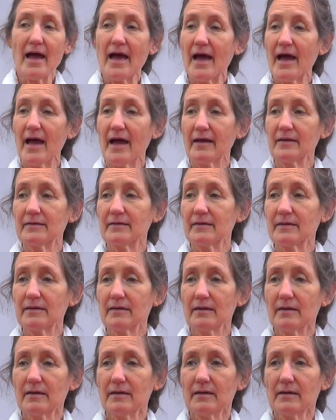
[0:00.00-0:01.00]
And
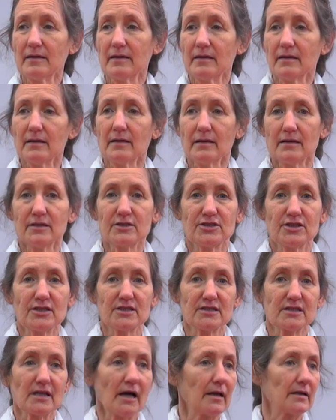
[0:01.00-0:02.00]
she
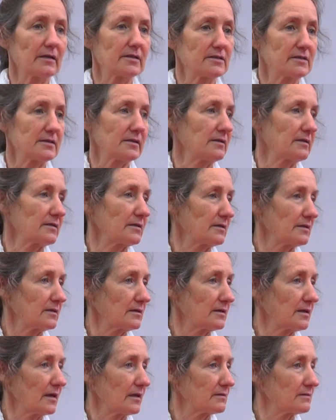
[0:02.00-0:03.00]
started to
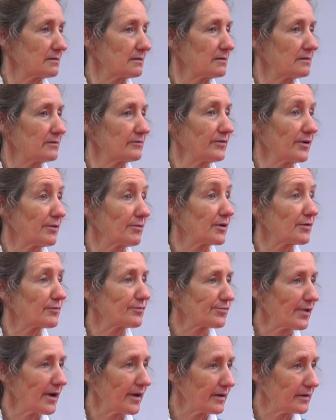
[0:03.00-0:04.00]
get very
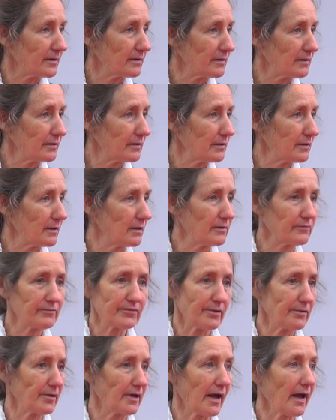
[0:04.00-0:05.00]
afraid and
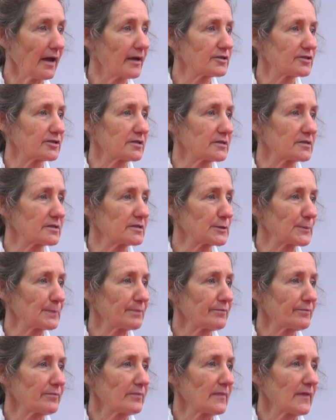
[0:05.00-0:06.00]
very anxious.
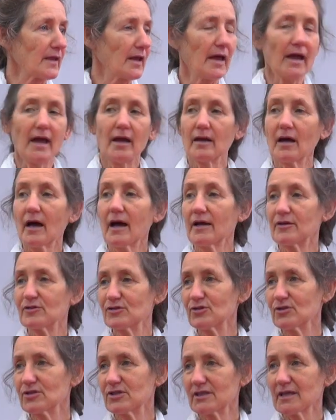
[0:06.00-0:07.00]
And I had
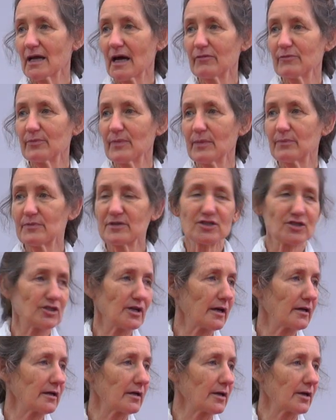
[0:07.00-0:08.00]
two staff members
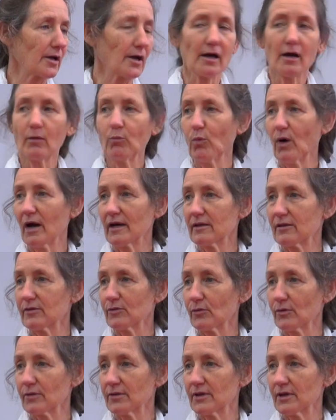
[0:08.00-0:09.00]
checking her, and one
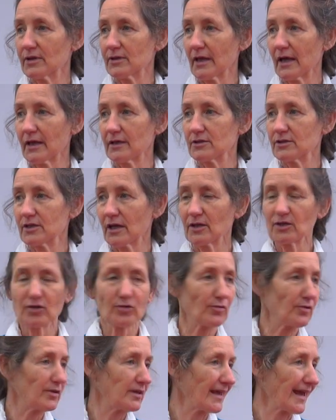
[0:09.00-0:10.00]
thought that they'd checked
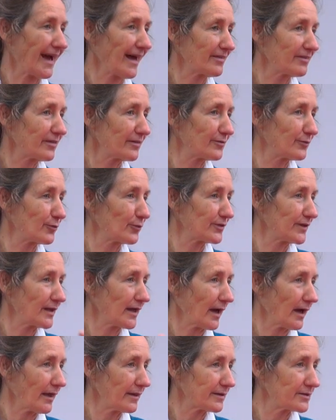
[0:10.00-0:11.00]
her and the other thought
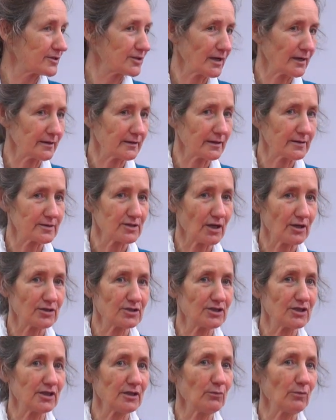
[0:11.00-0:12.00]
the other checked her. So
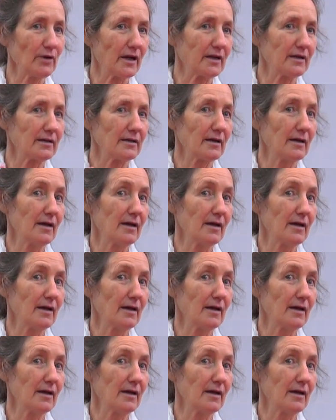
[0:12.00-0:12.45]
she went